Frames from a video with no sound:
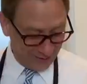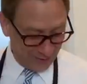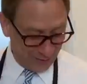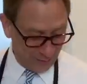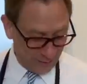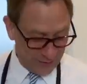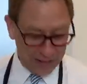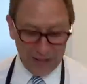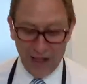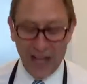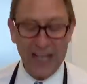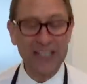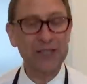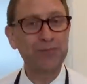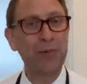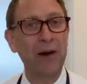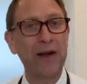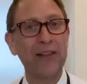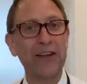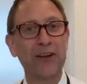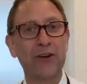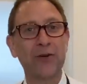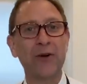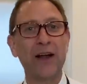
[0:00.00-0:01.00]
We lost
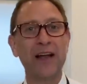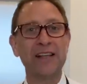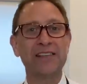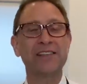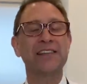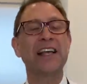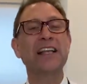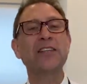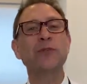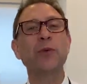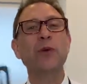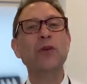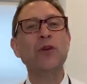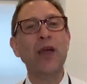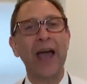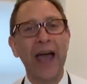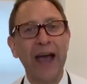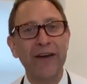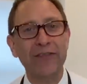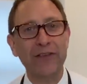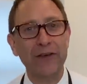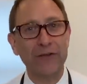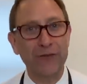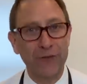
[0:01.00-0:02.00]
part of the crust. That's why you
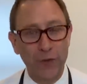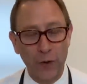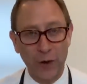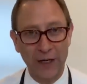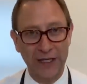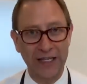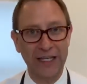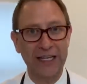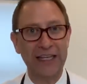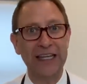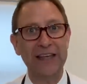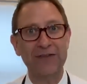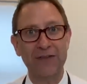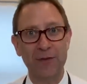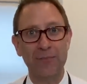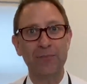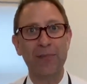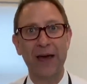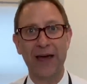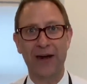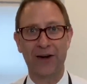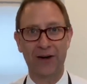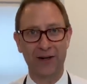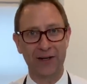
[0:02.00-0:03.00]
have to fork it even
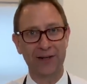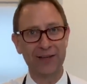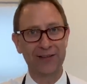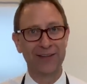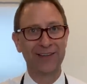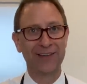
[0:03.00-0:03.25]
better.